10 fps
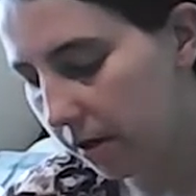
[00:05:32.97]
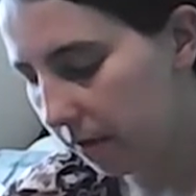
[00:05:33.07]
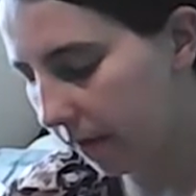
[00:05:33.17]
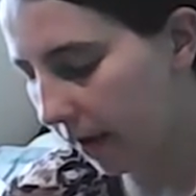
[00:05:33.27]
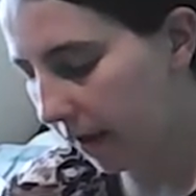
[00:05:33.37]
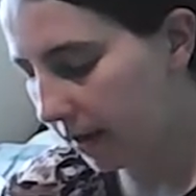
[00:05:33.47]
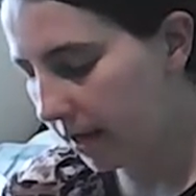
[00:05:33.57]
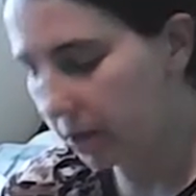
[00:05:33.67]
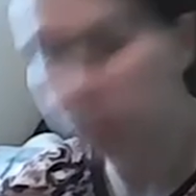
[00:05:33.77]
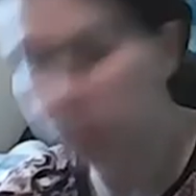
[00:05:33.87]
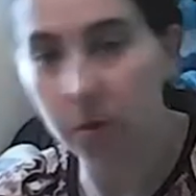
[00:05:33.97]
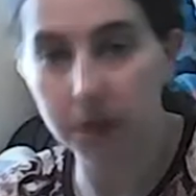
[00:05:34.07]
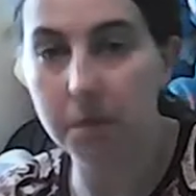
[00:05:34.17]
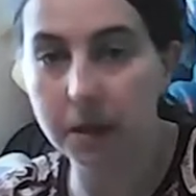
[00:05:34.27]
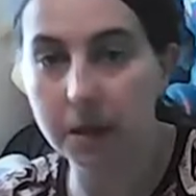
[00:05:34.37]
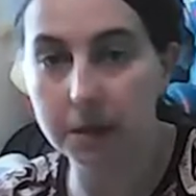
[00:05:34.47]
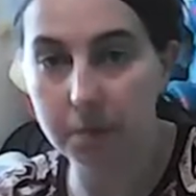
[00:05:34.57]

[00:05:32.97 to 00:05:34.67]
that is what it's meant to